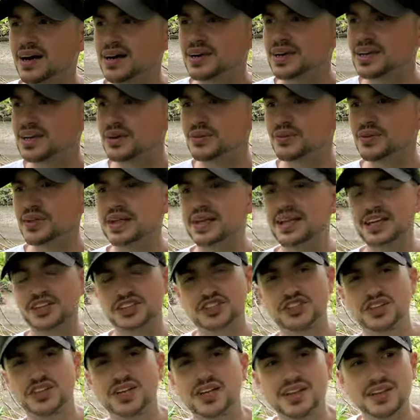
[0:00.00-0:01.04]
You know, they
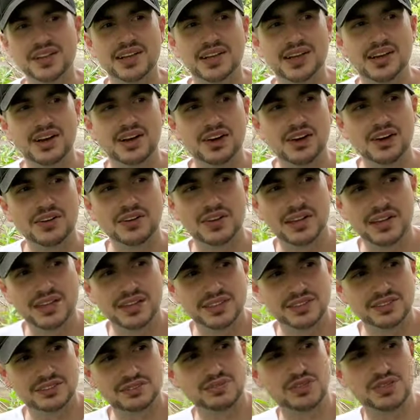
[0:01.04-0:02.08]
get you in there,
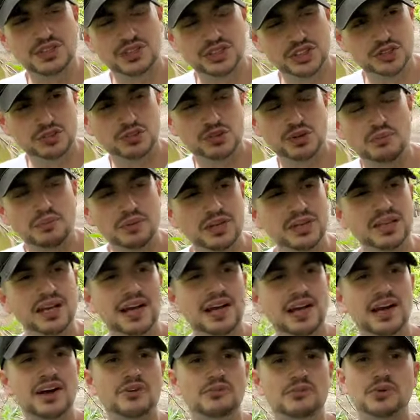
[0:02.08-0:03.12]
they strip you
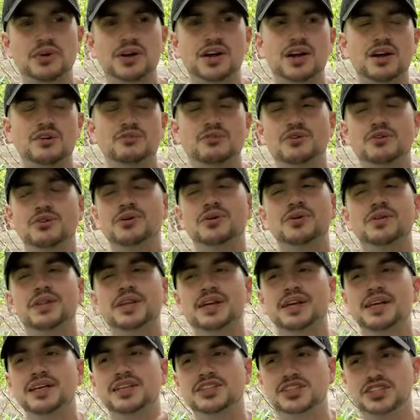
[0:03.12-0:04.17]
down, whatever,
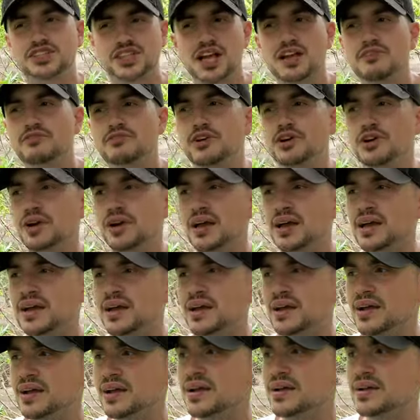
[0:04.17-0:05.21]
they shave your
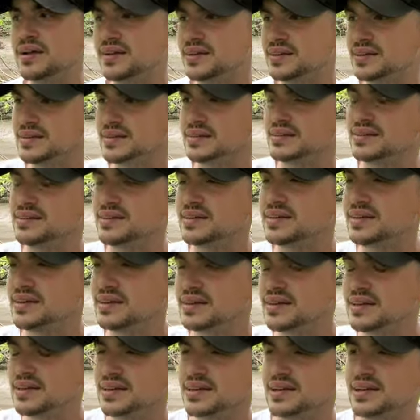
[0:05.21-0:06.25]
head, and
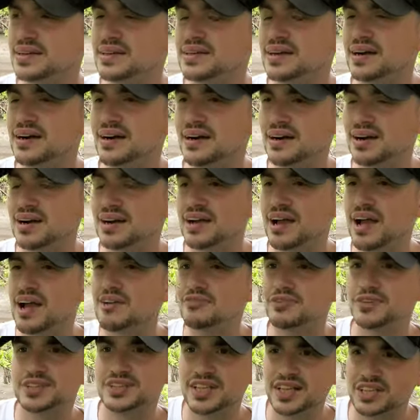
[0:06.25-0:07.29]

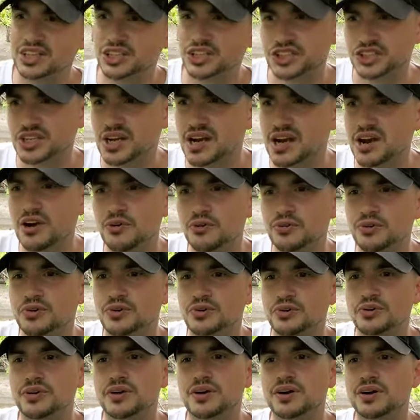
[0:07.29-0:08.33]
have you take a
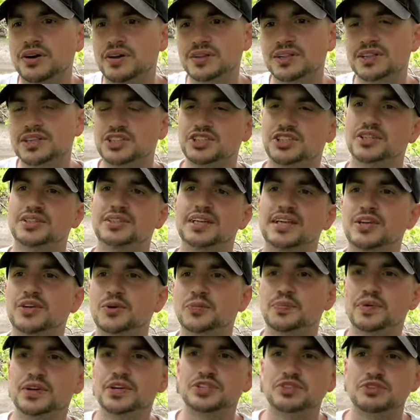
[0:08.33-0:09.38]
shower and all this shit, take
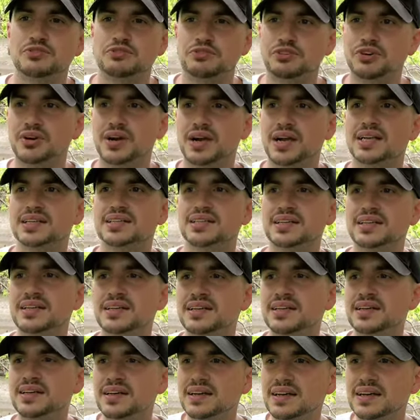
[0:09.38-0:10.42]
your picture for your
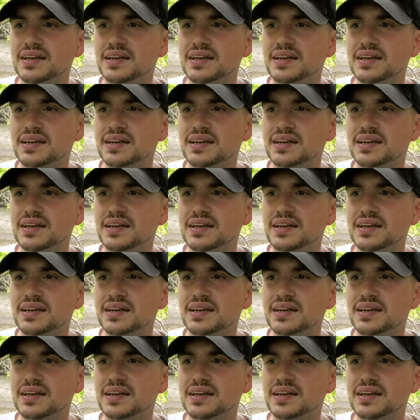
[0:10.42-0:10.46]
ID,